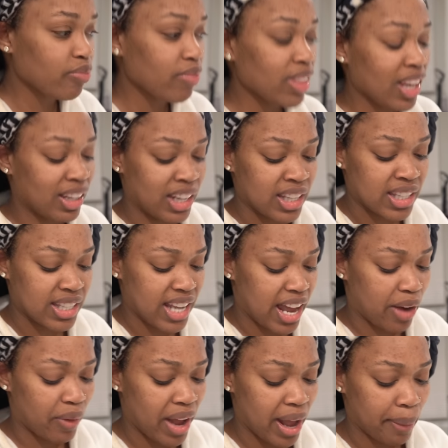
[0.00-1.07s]
What is he? It's
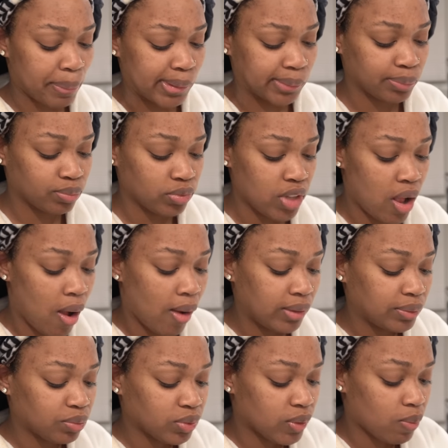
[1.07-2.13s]
sour apple. Sour apple.